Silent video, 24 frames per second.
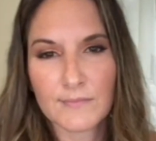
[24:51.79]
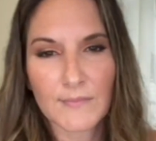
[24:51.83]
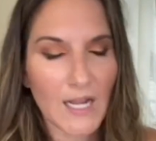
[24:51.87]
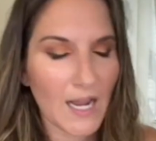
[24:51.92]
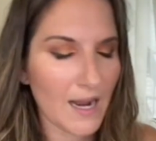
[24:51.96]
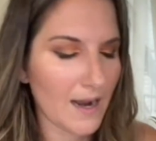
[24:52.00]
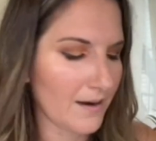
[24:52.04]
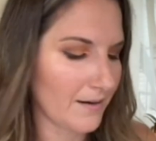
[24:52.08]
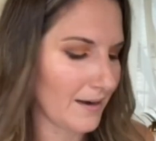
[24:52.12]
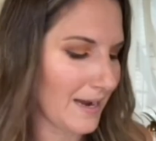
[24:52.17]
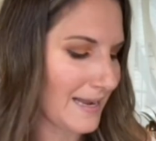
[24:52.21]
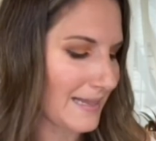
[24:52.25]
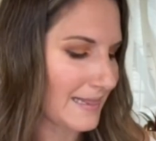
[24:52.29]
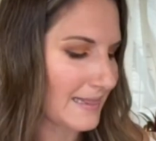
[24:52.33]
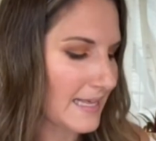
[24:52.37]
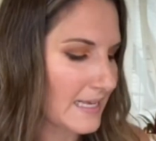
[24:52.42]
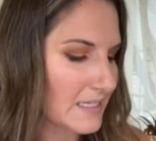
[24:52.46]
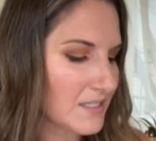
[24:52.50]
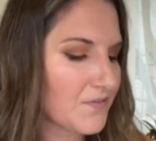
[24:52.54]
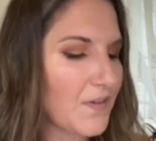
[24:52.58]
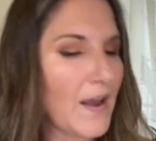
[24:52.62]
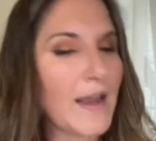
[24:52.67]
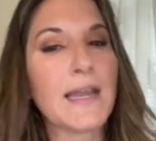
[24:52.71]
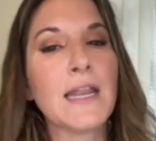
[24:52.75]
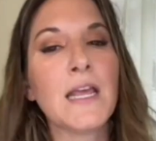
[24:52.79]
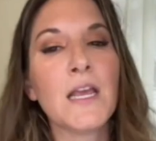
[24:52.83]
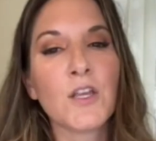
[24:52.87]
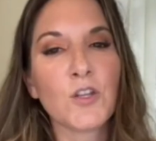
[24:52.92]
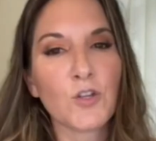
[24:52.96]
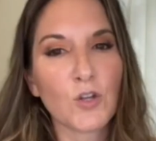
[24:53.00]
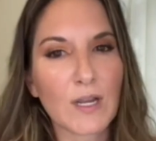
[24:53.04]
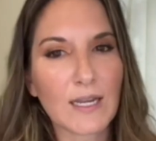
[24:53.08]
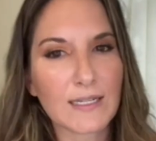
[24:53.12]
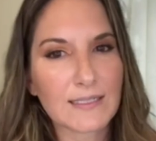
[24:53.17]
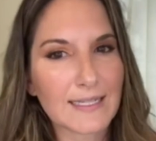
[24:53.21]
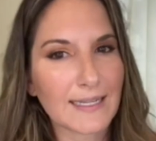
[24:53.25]
All right, that's fine.
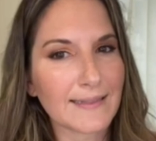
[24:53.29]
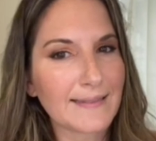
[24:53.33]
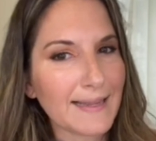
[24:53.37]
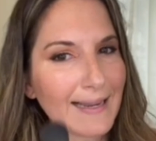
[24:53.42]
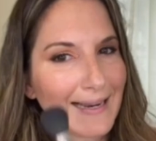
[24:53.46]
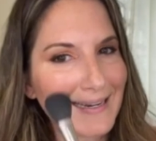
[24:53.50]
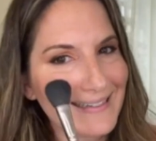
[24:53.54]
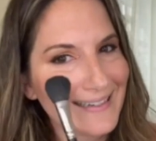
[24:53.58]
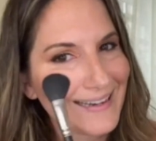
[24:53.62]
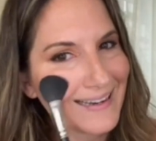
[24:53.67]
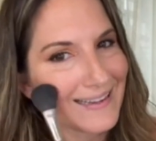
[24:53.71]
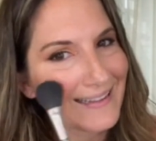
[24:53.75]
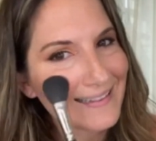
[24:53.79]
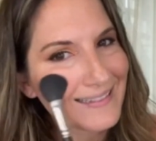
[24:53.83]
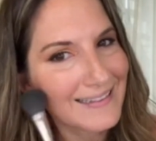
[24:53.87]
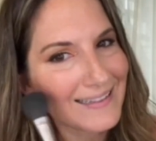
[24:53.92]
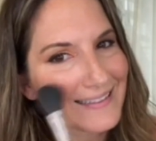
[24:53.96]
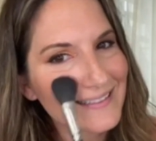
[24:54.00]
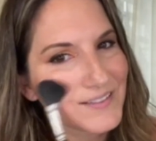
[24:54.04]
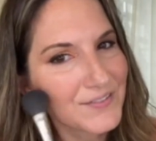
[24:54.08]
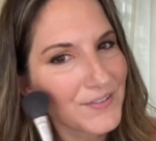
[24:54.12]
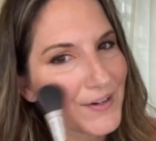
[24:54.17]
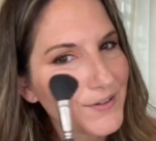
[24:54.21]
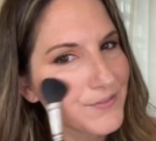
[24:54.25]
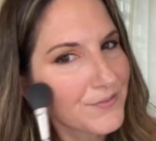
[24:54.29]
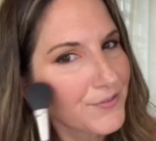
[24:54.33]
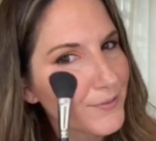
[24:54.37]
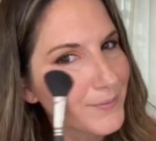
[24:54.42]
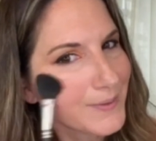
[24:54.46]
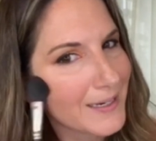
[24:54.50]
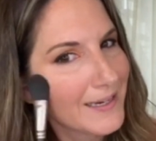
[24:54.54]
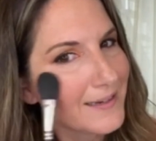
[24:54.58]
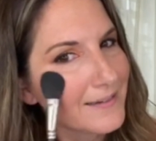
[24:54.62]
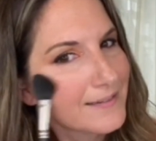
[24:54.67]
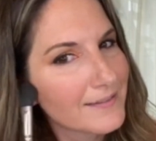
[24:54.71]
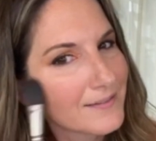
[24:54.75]
You guys get the idea. That's fine for
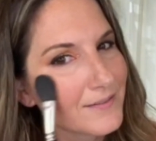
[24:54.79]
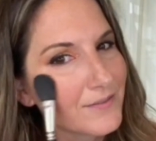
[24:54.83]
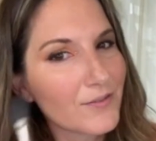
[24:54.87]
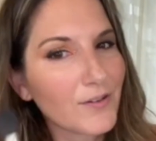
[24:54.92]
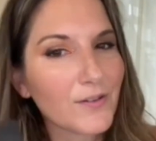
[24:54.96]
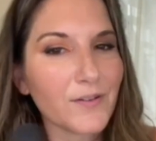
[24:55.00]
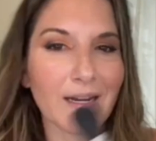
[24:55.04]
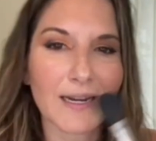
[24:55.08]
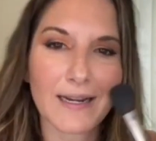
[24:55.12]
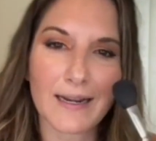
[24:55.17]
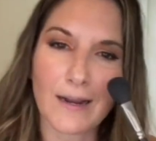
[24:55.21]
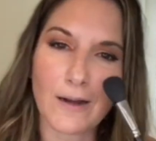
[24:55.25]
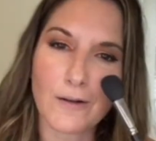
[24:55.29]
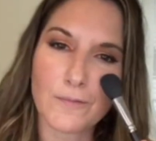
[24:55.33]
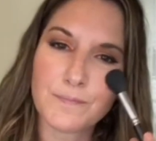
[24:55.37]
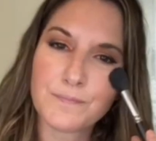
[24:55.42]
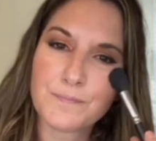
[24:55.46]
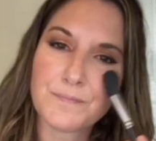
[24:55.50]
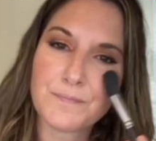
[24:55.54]
me for right now.